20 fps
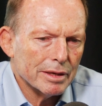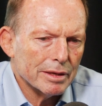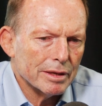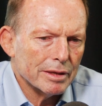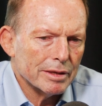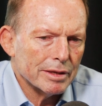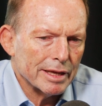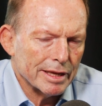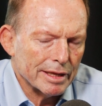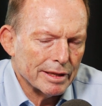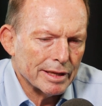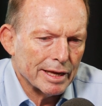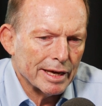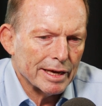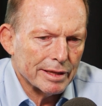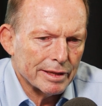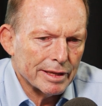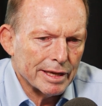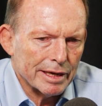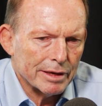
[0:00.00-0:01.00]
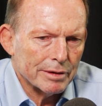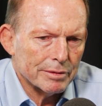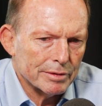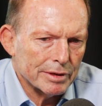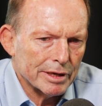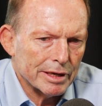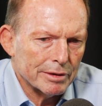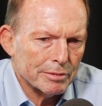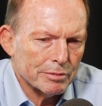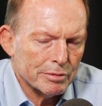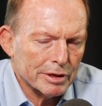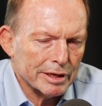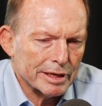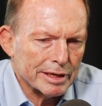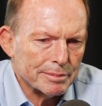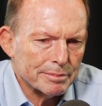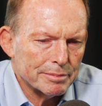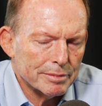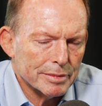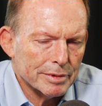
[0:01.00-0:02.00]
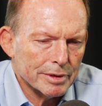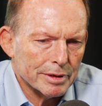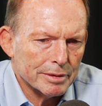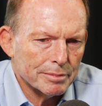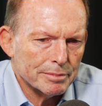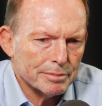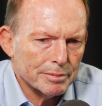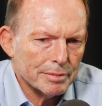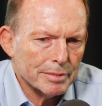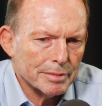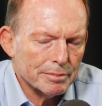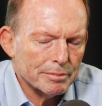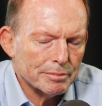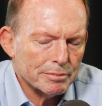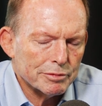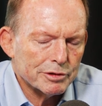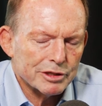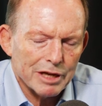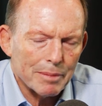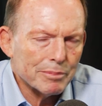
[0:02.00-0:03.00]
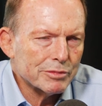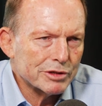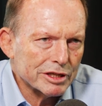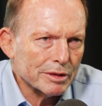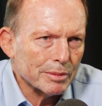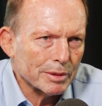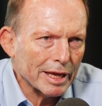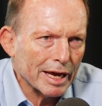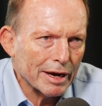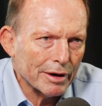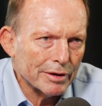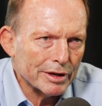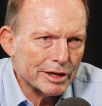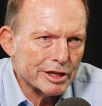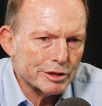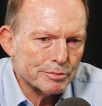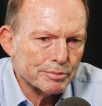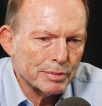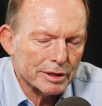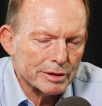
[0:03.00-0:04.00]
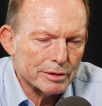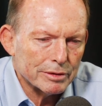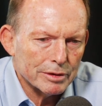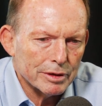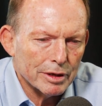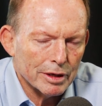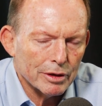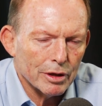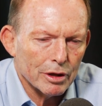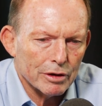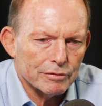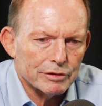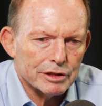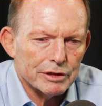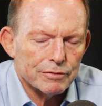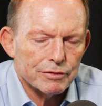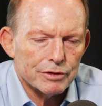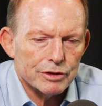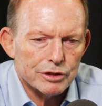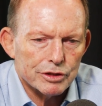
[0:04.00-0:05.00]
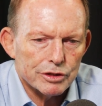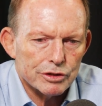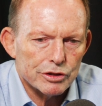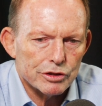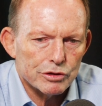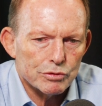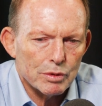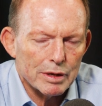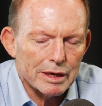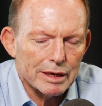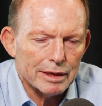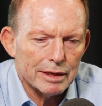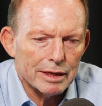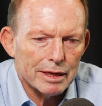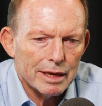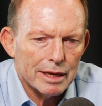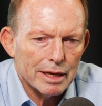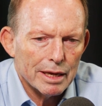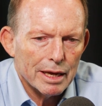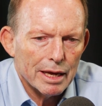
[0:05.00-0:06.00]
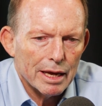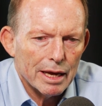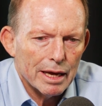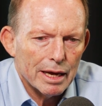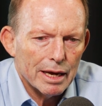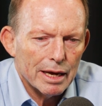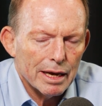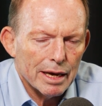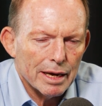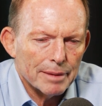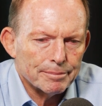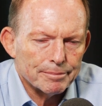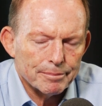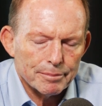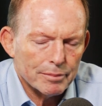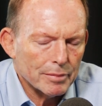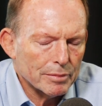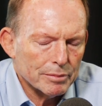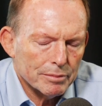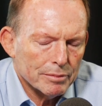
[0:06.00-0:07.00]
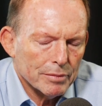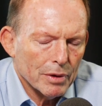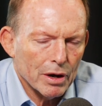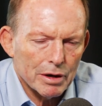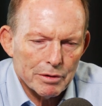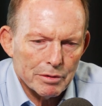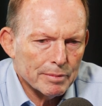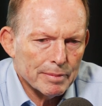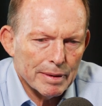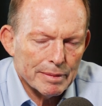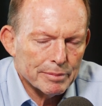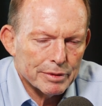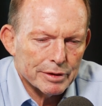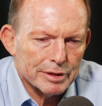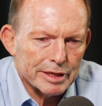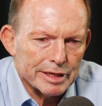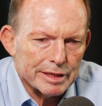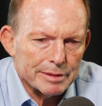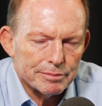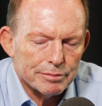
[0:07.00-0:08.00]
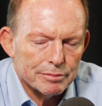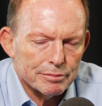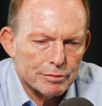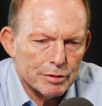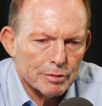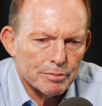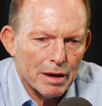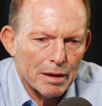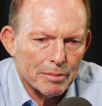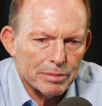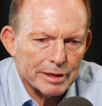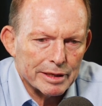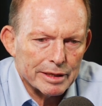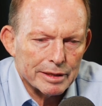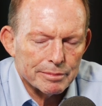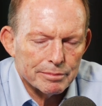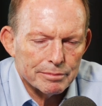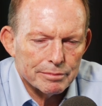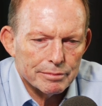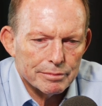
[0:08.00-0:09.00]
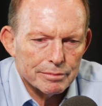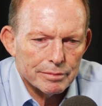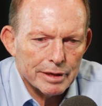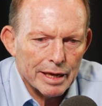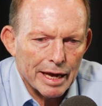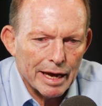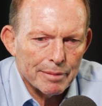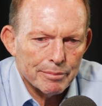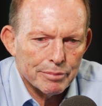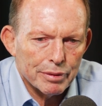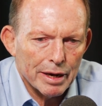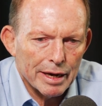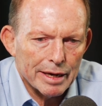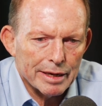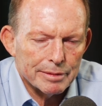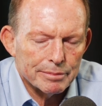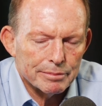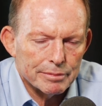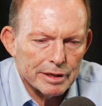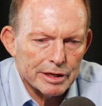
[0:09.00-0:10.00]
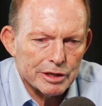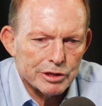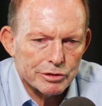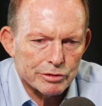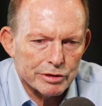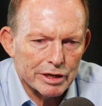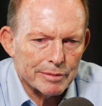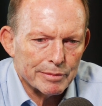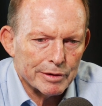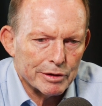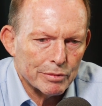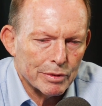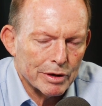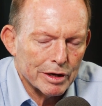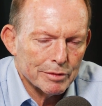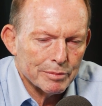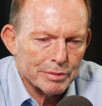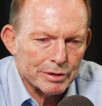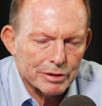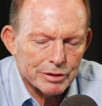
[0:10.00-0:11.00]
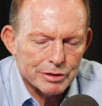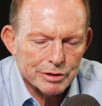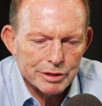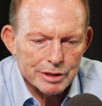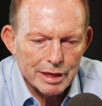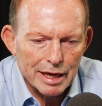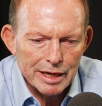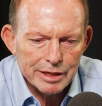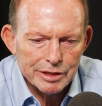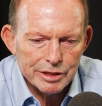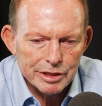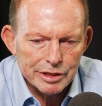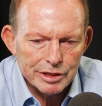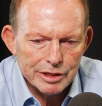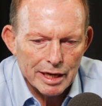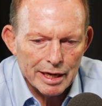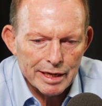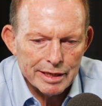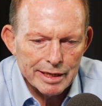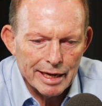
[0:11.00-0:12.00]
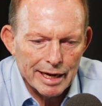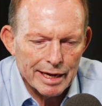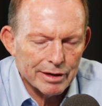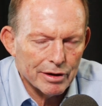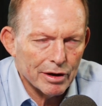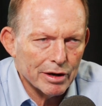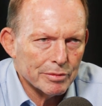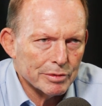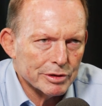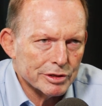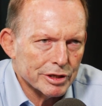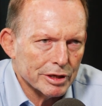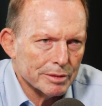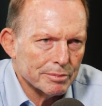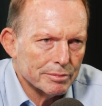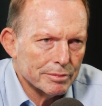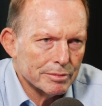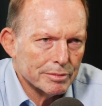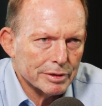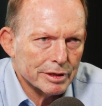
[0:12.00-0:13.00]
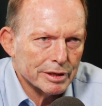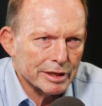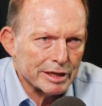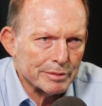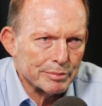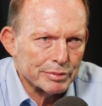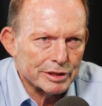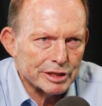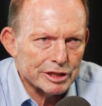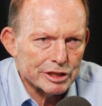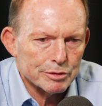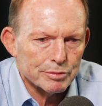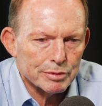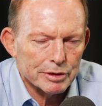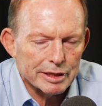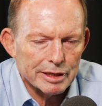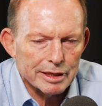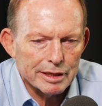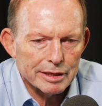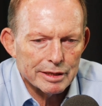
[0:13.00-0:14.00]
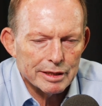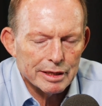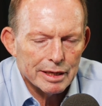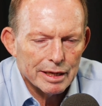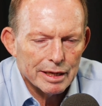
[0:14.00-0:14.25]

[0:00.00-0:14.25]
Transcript: there are really some similarities, but a lot of differences as well. Mm-hmm. I remember the Republican campaign extremely well because, as you say, Dan, I was a key participant in it.